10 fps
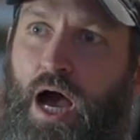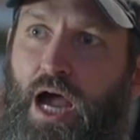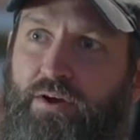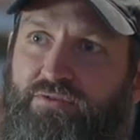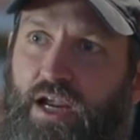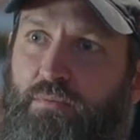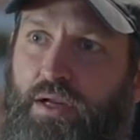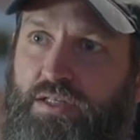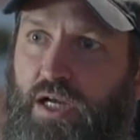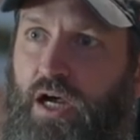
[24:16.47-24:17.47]
I've taken
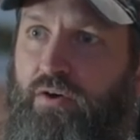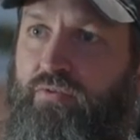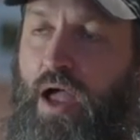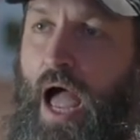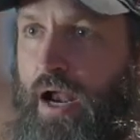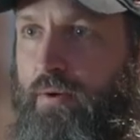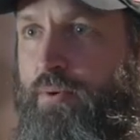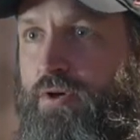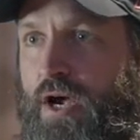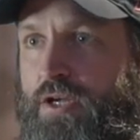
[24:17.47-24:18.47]
myself out of
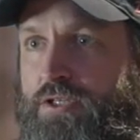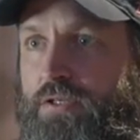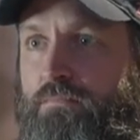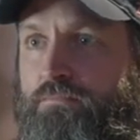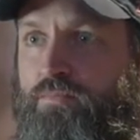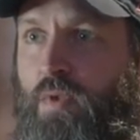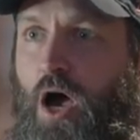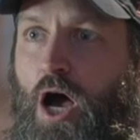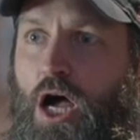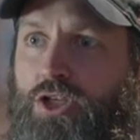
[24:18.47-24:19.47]
production,
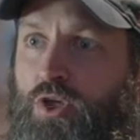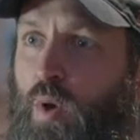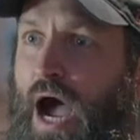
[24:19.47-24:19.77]
uh, so